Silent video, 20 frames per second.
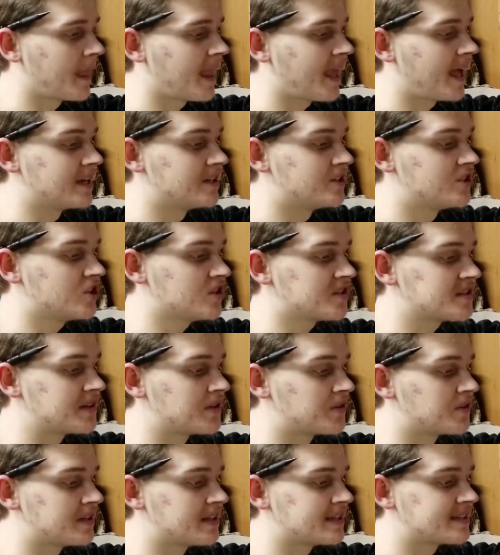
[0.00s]
I just
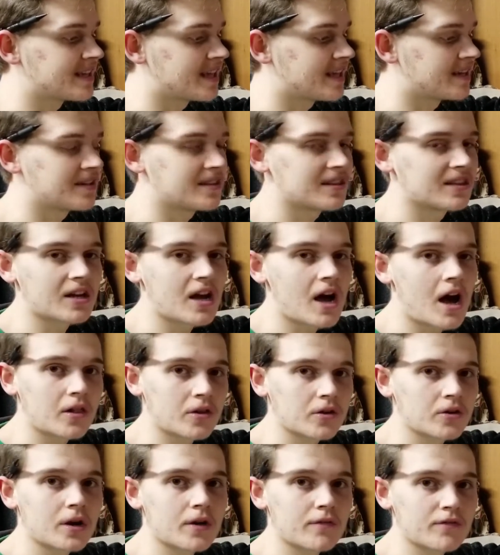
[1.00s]
literally send the
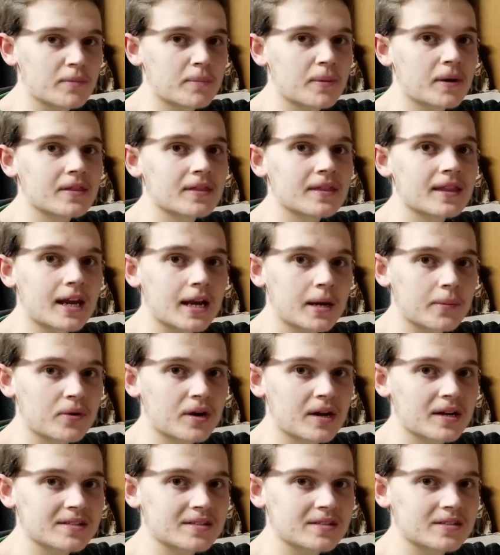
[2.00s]
color of the button that I
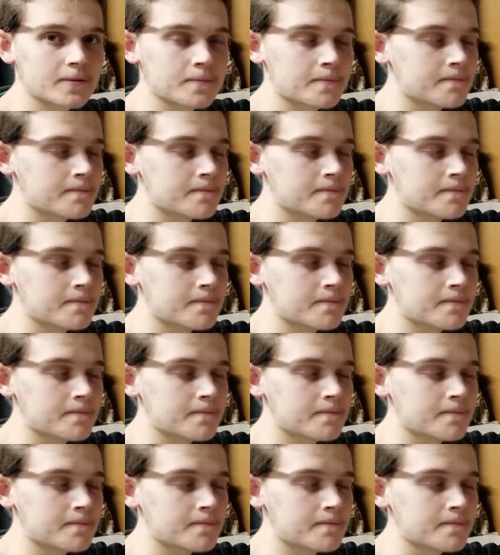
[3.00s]
pressed.